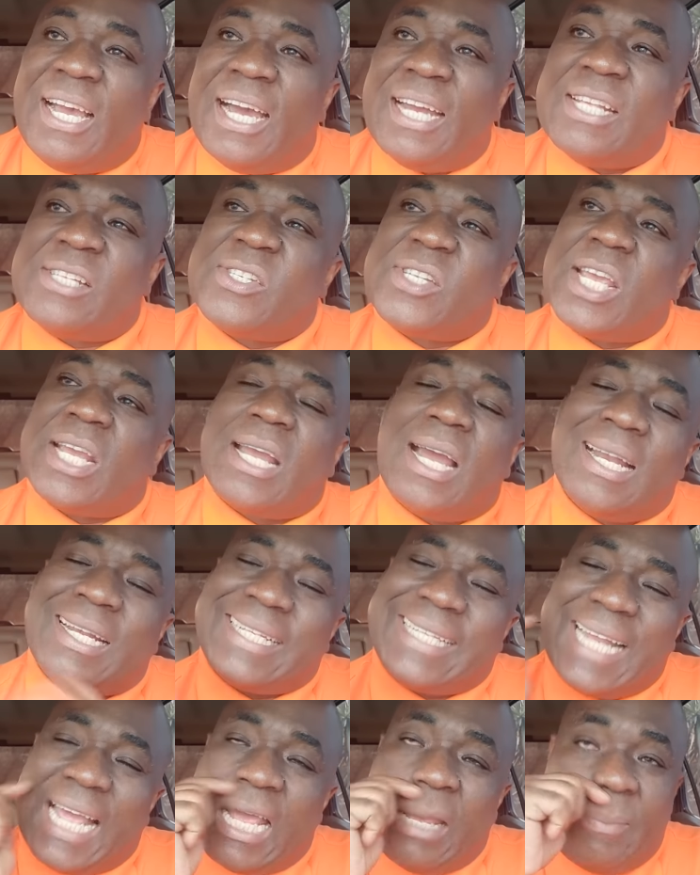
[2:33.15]
And the
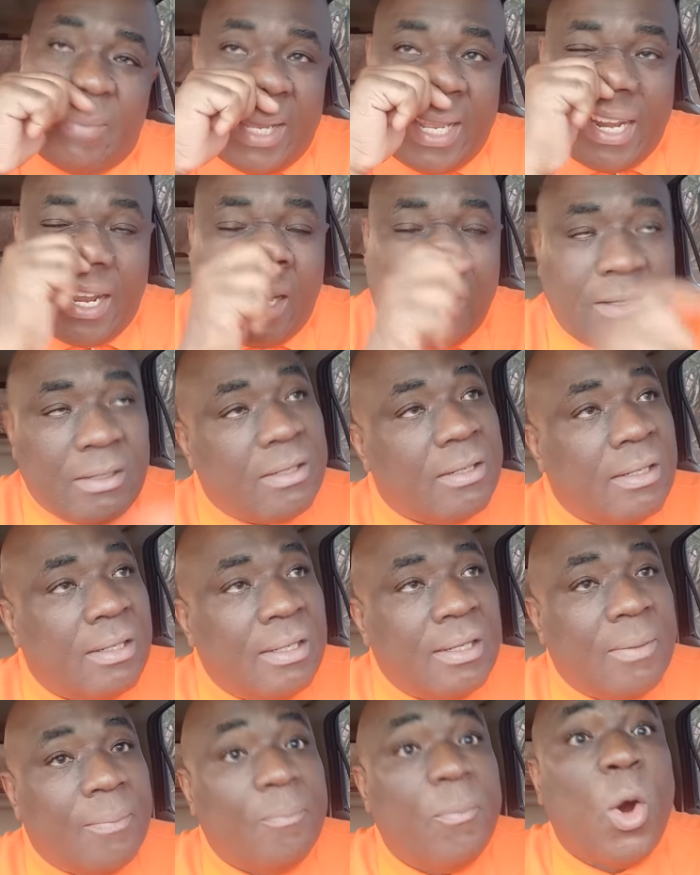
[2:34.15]
second time in a
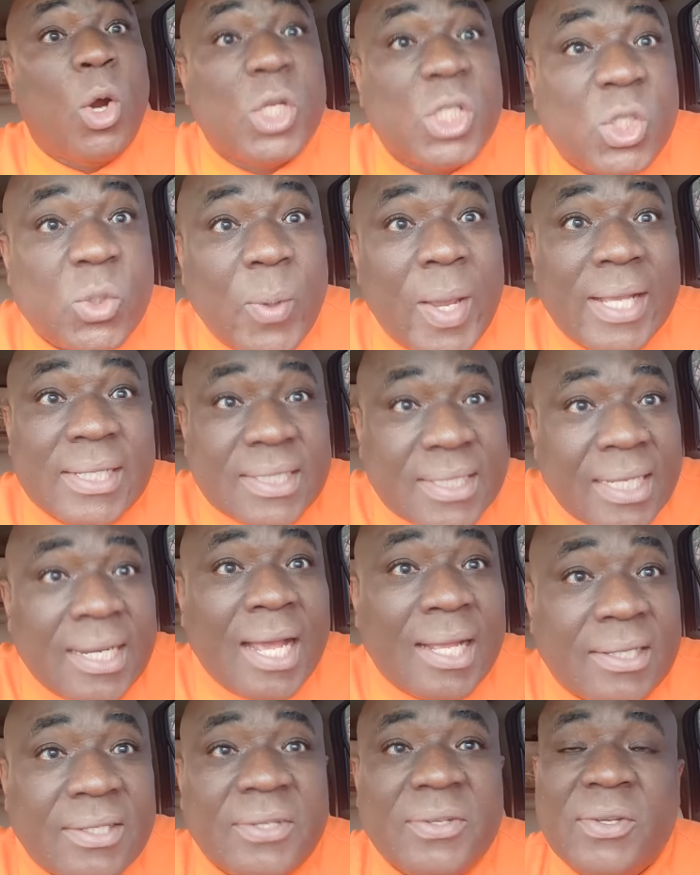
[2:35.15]
month we have said
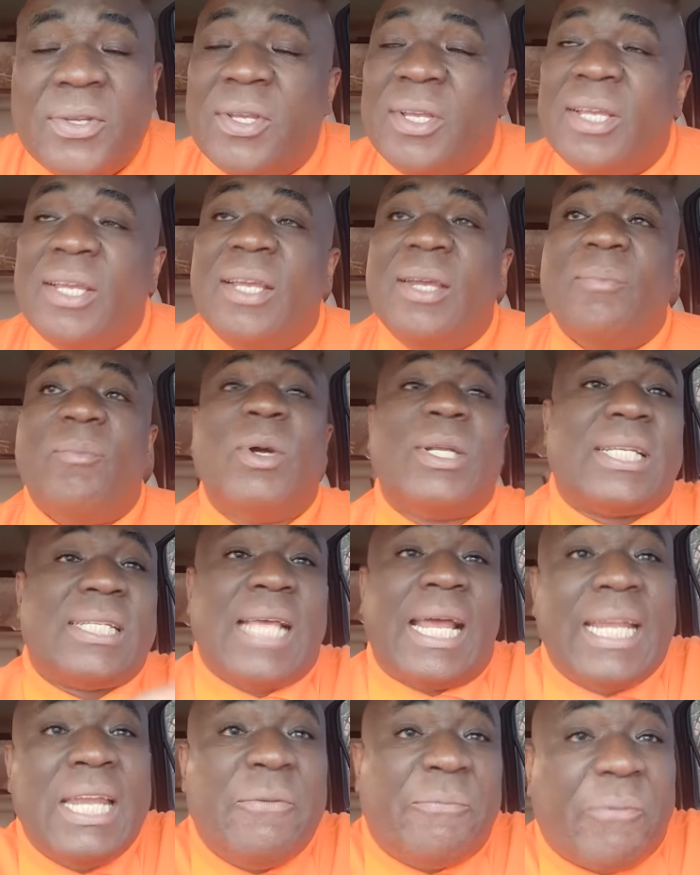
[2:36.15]
that. But it's
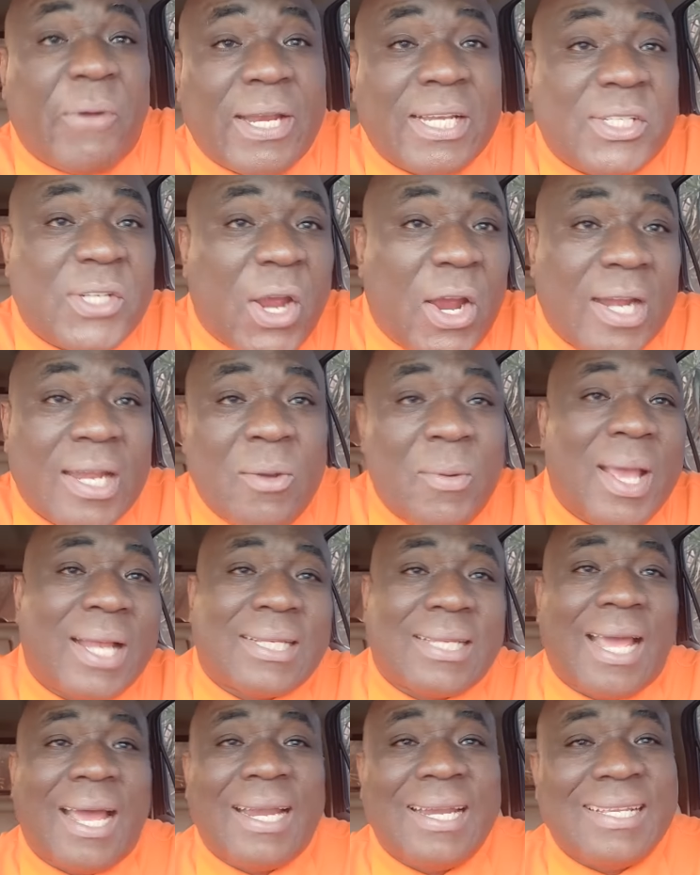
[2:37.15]
a different journey we are
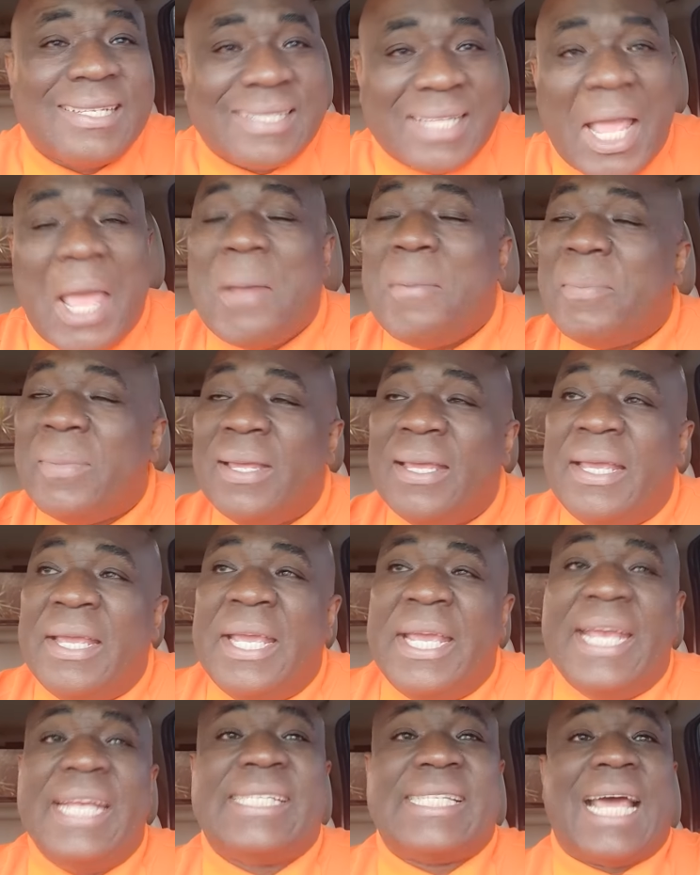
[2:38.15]
taught this time.
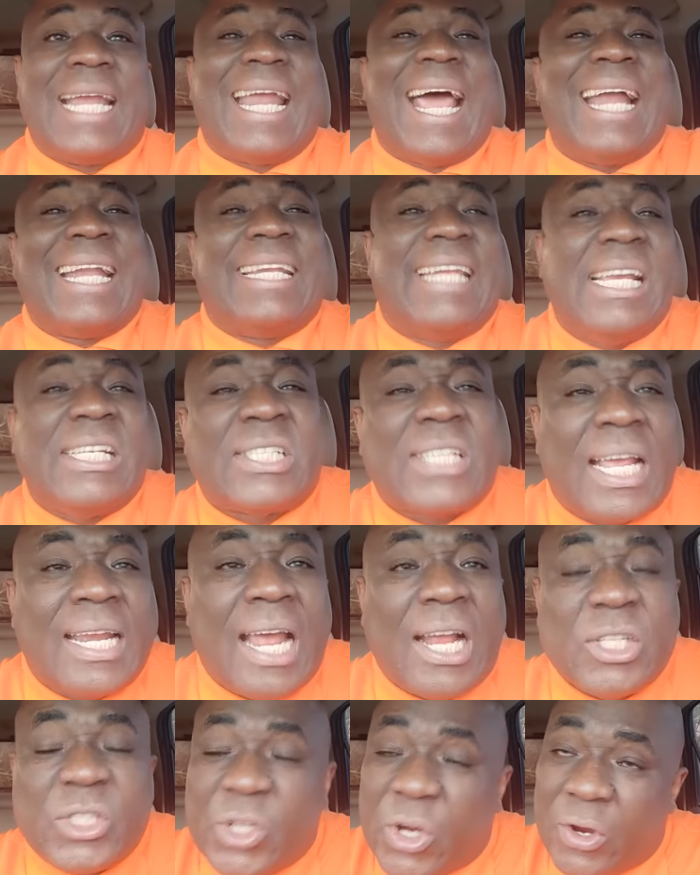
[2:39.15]
It's an
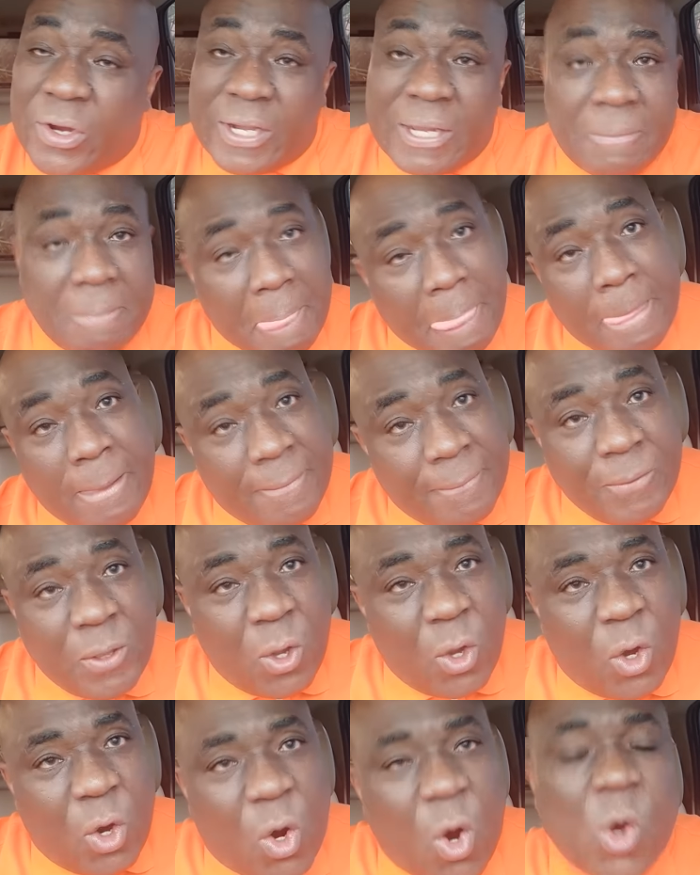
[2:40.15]
additional journey
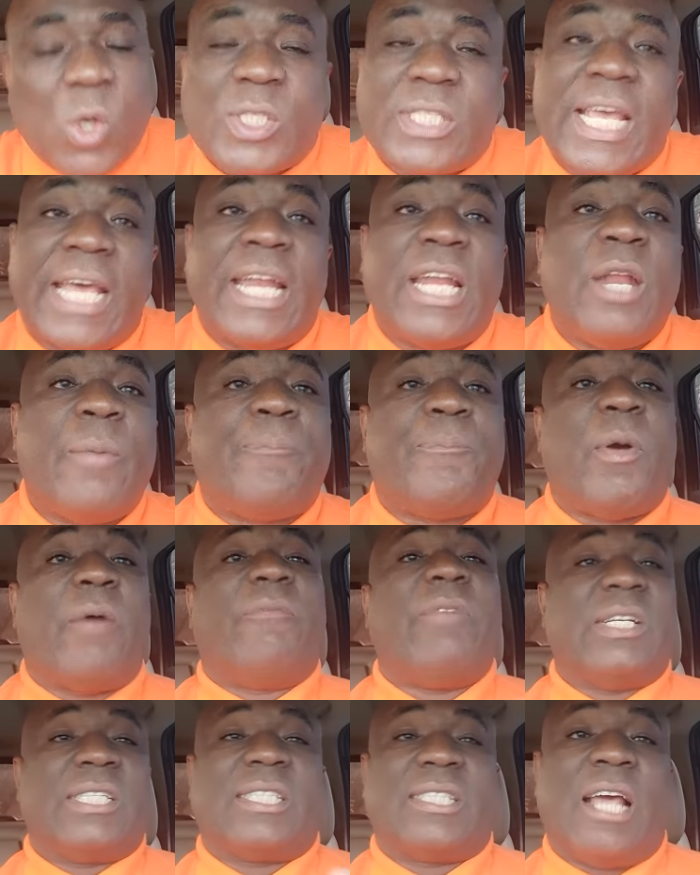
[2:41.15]
outside of the
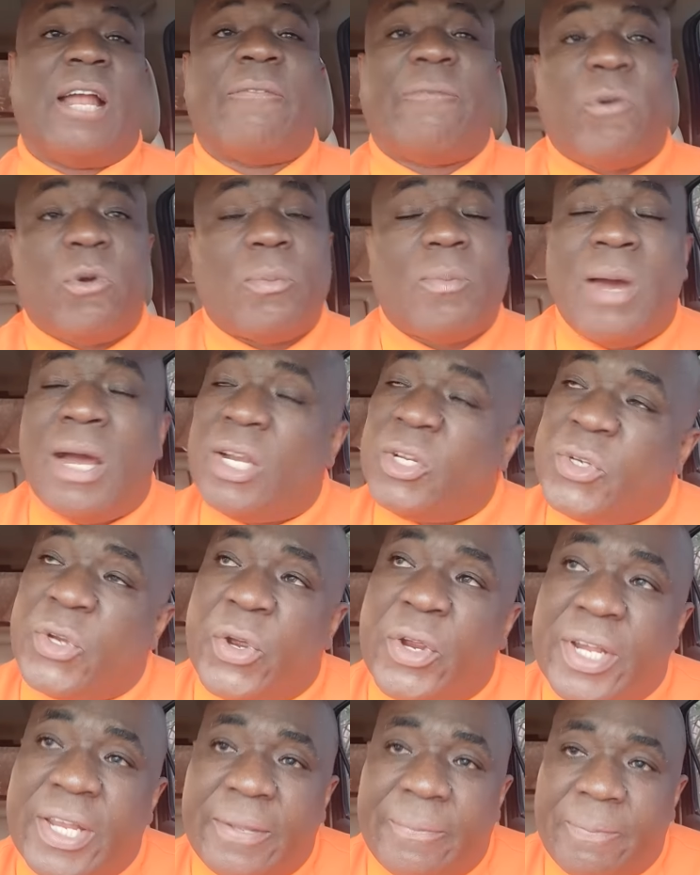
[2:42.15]
professional football
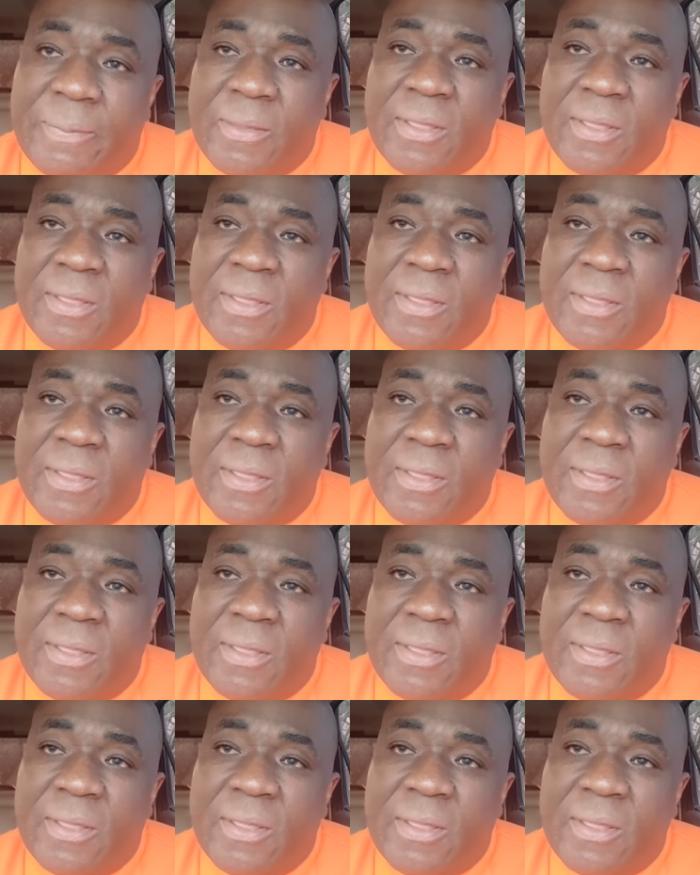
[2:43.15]
journey.